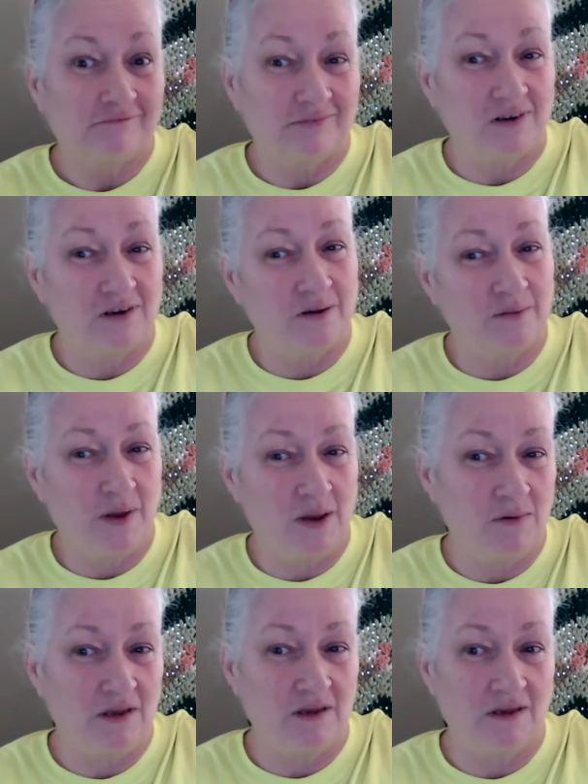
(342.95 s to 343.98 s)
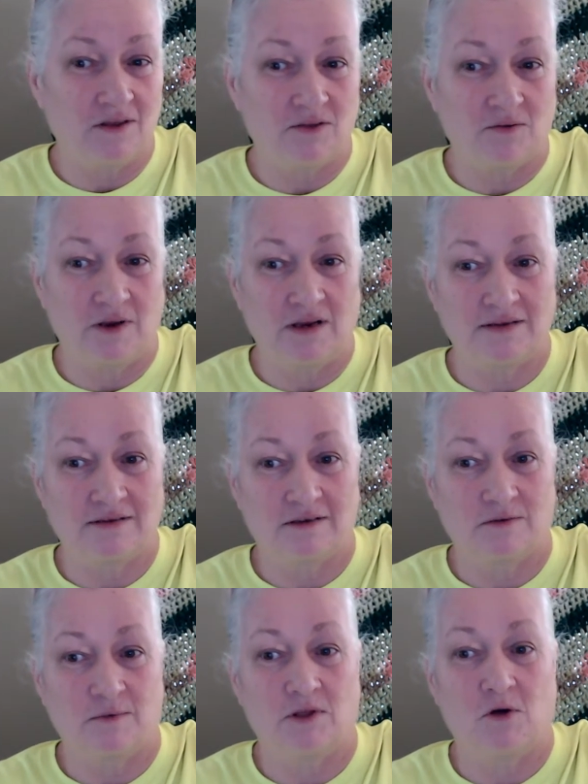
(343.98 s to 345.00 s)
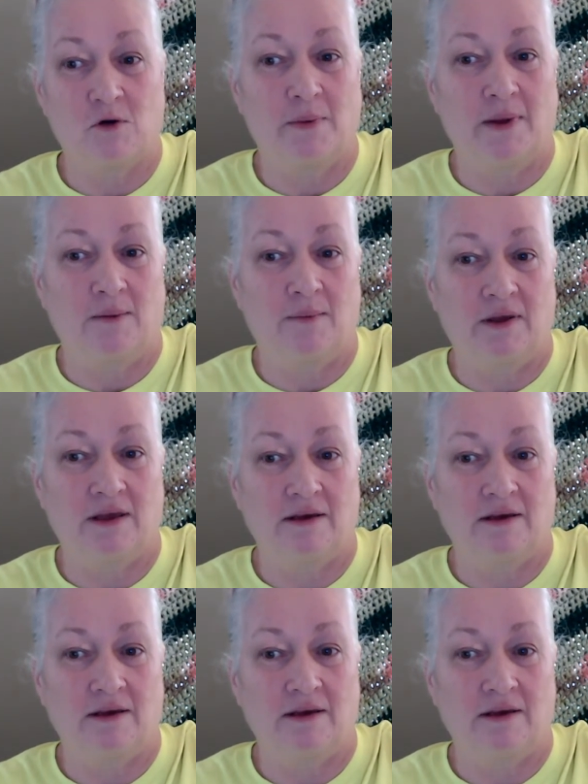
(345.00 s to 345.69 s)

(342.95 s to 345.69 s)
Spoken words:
maybe a 3 to 6 month old baby.